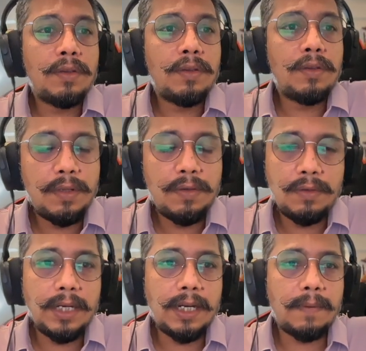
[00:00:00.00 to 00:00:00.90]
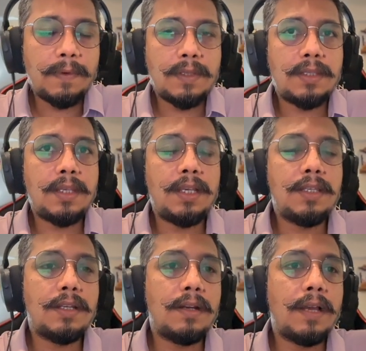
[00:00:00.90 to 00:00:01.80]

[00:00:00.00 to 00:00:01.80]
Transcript: should use the data processing engine,